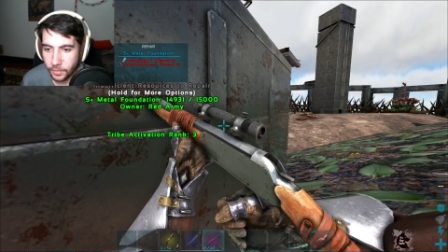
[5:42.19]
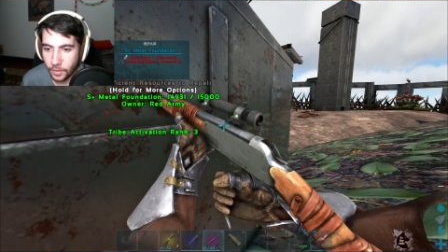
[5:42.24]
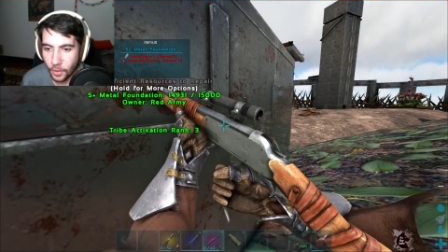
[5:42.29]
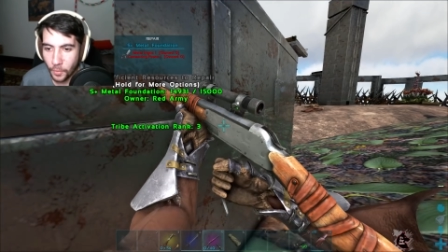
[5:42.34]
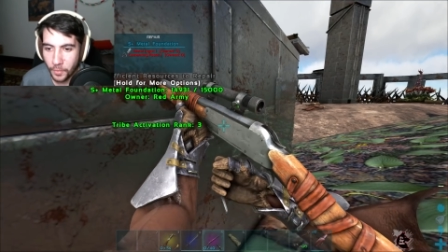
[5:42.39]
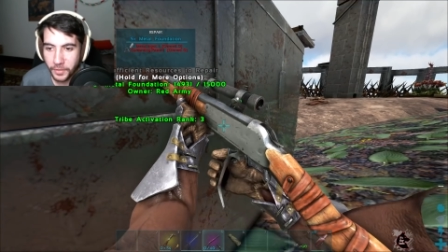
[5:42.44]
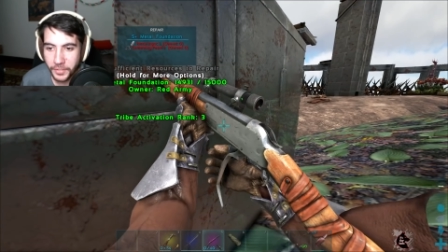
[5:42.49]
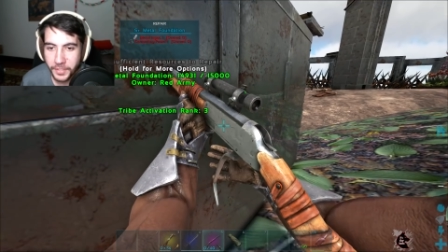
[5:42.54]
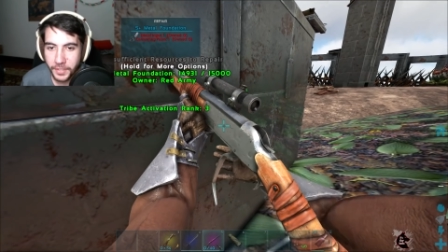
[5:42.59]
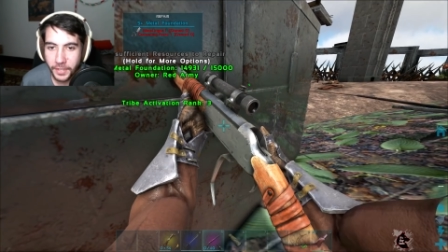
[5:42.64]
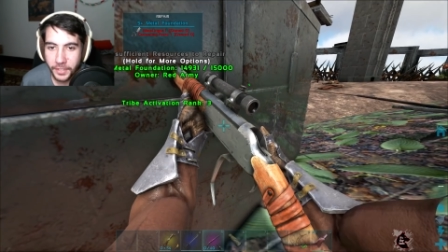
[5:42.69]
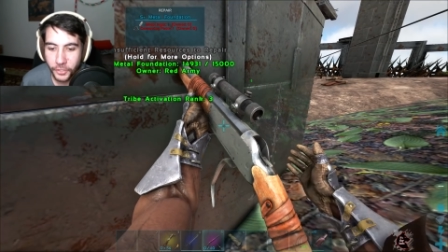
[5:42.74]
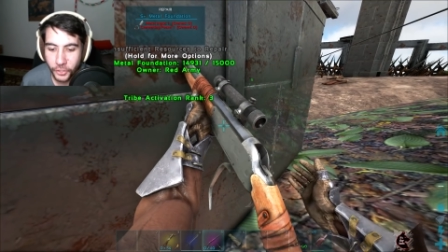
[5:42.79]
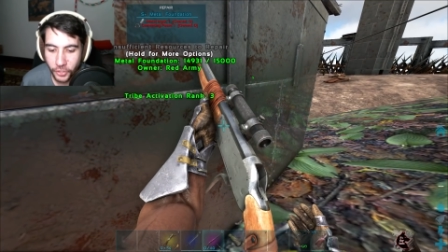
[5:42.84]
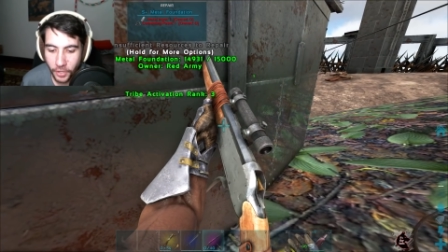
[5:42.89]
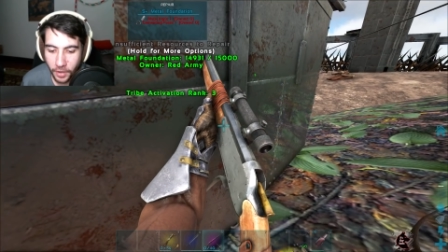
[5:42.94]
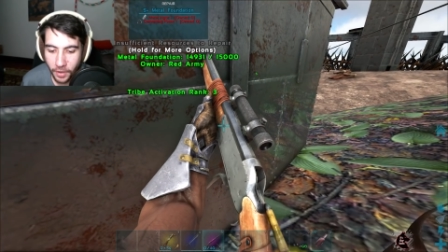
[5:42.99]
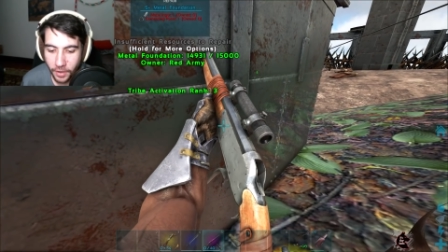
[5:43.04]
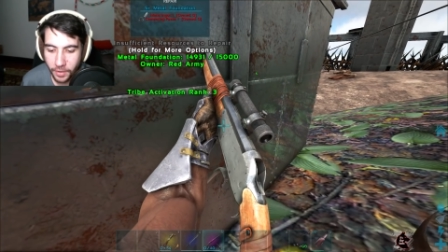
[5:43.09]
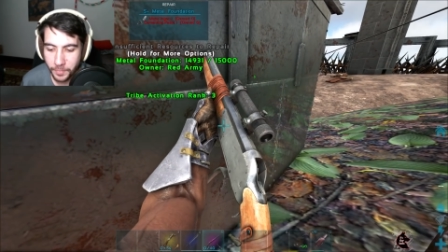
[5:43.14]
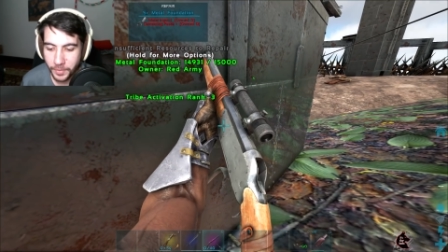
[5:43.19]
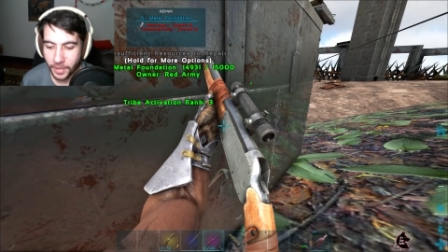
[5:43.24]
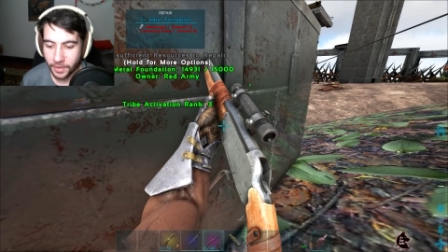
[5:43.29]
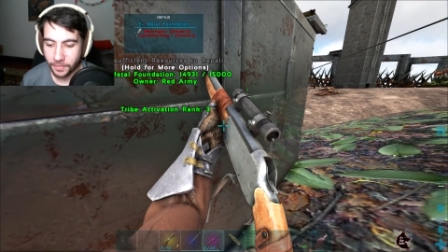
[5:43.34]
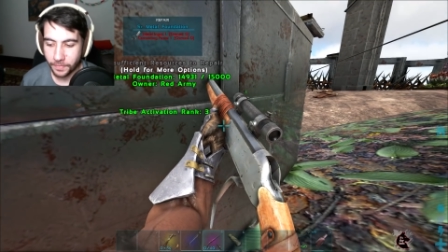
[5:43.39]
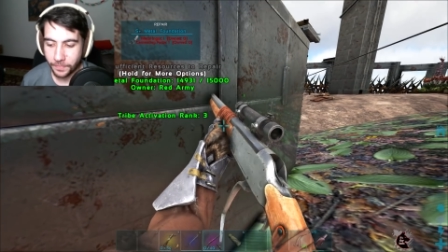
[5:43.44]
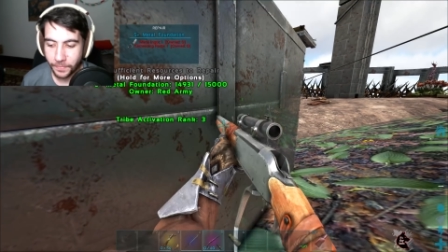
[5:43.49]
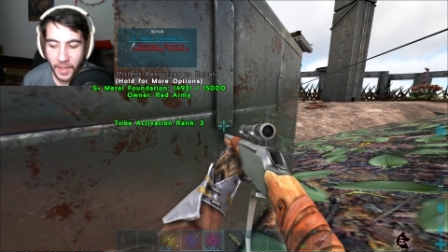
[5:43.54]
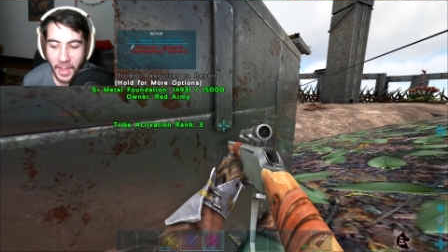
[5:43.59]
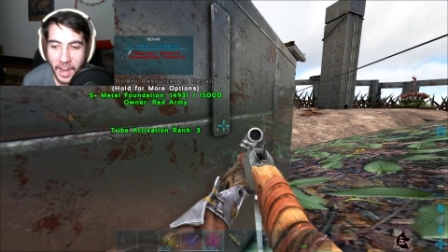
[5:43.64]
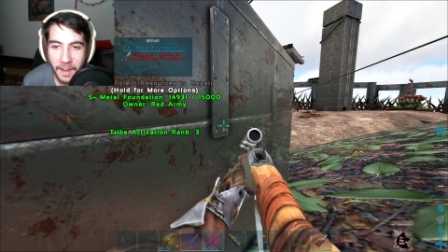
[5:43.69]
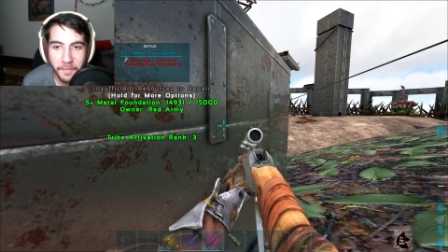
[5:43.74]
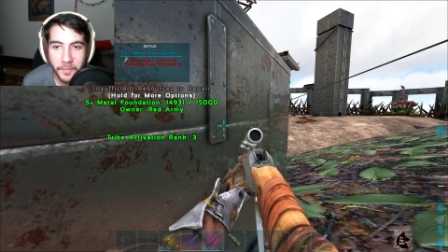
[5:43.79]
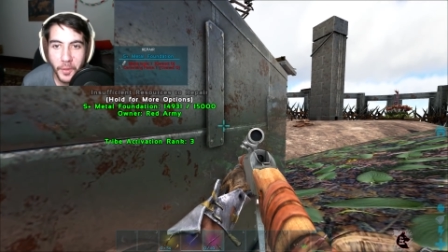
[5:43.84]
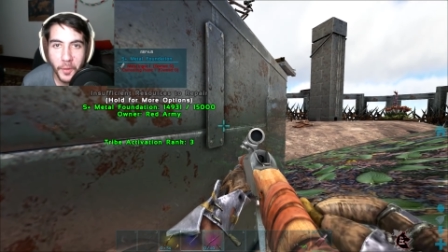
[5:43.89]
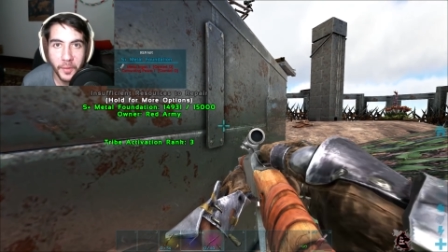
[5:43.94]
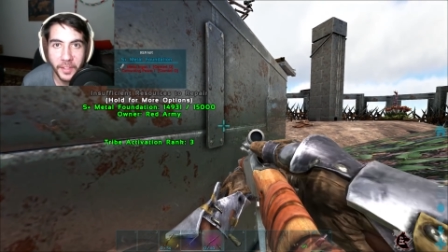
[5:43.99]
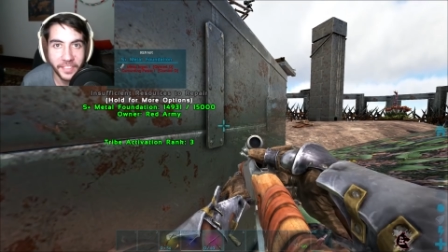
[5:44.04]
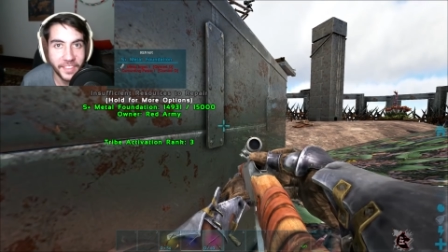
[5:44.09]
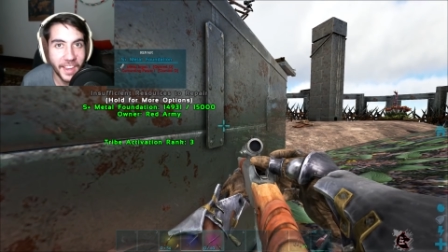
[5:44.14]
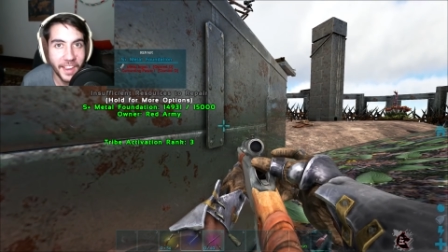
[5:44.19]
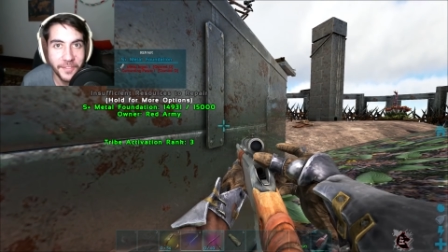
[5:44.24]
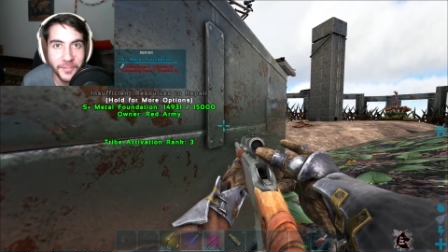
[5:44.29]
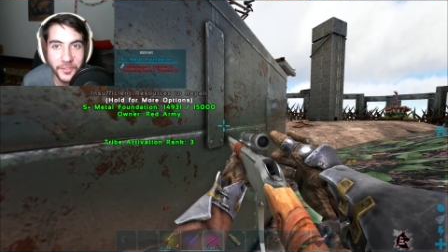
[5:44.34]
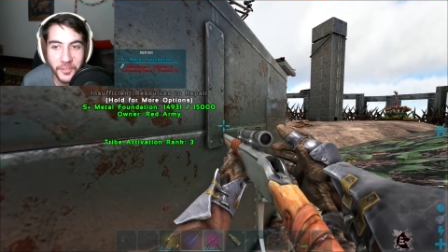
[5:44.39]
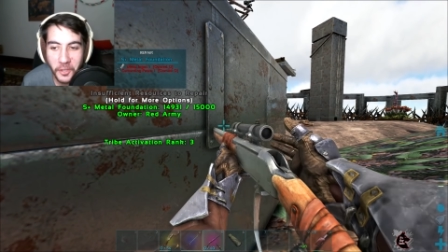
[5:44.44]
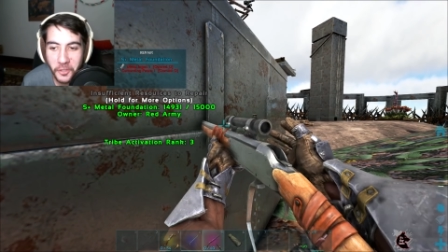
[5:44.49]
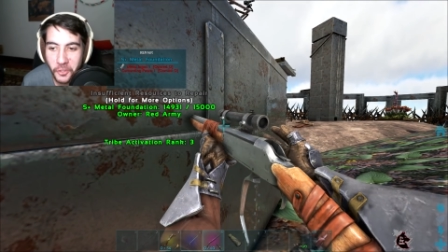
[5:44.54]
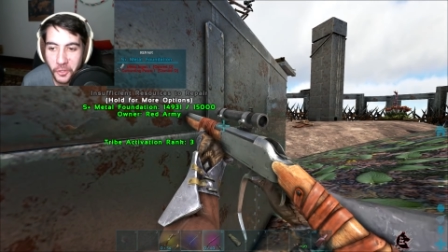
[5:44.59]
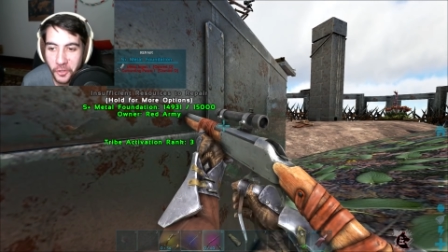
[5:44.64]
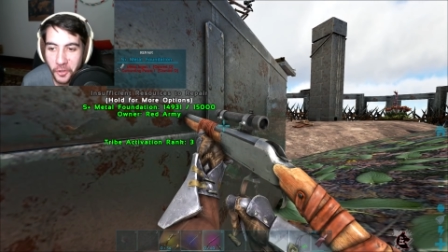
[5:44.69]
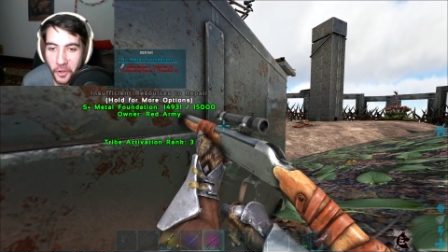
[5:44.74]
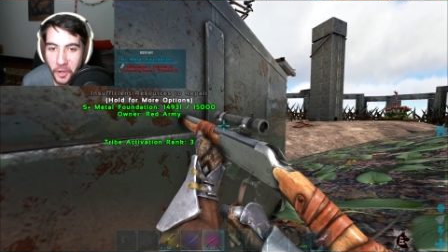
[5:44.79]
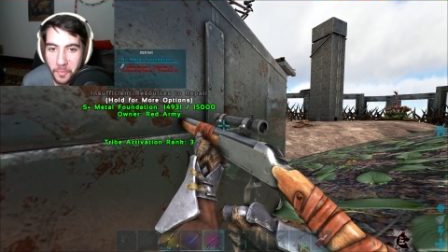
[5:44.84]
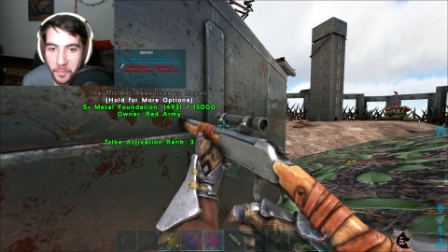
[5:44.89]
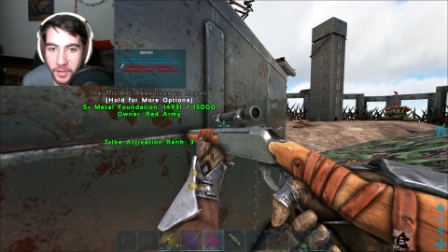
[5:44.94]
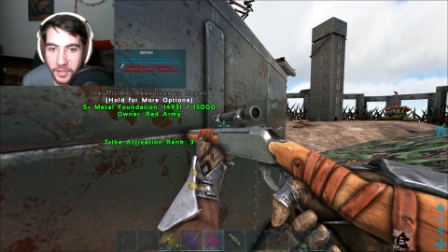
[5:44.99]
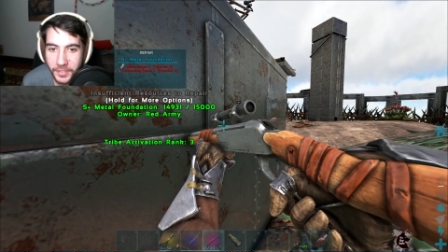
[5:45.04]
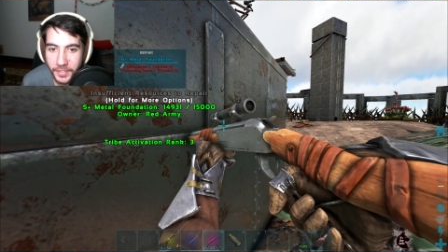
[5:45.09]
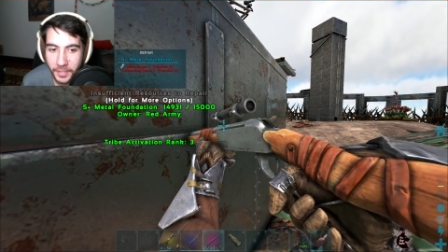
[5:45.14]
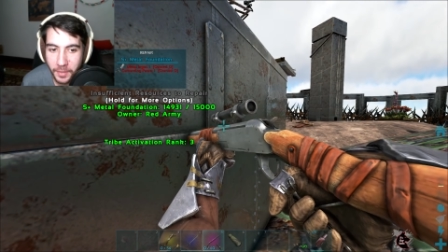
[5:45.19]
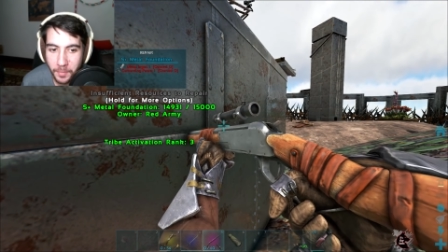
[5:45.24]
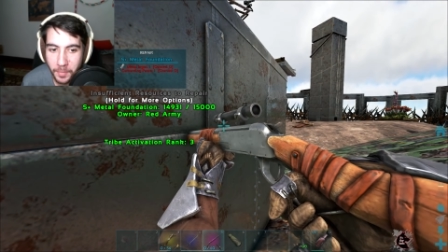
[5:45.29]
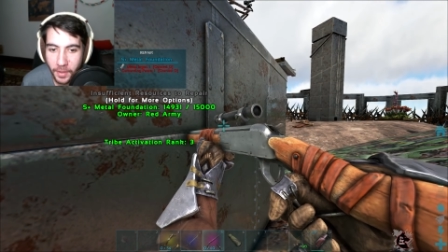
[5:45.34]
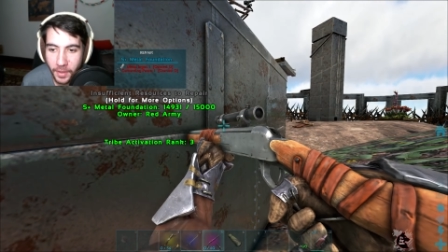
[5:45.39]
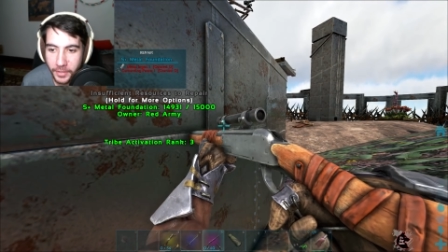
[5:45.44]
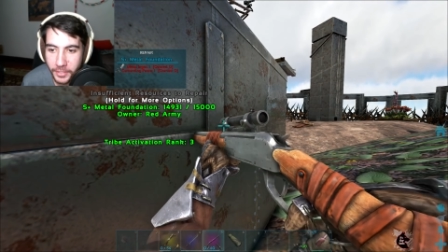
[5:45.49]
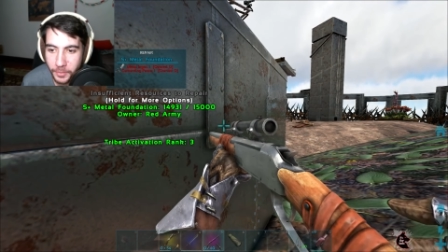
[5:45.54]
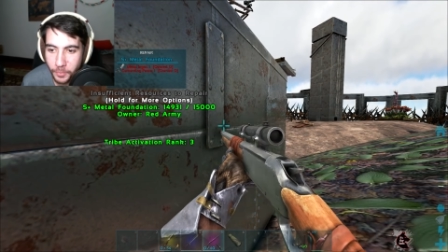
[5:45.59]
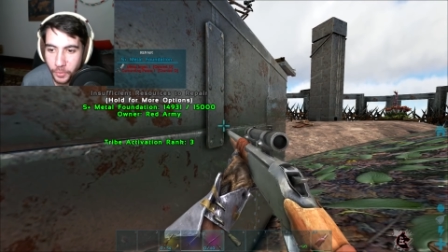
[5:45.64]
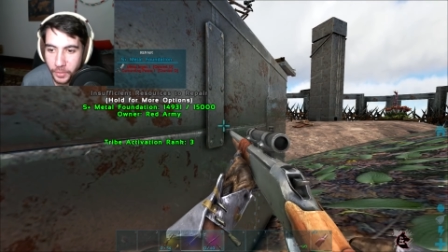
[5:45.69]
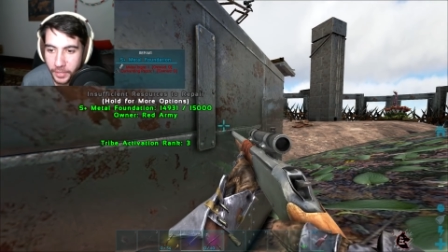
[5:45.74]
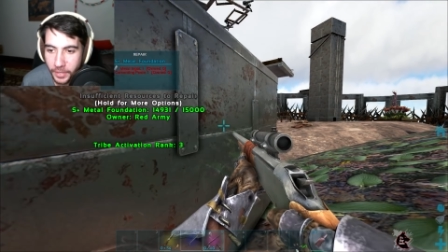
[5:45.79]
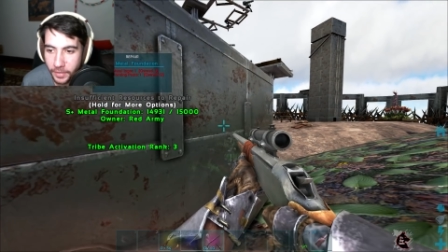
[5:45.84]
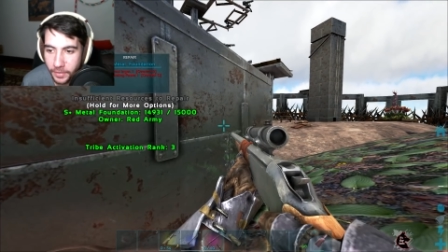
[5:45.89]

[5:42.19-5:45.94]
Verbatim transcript: Oh, there's a nice shot on him. Got a 5, though. Like, they have such good armor. It's, like, impossible to hit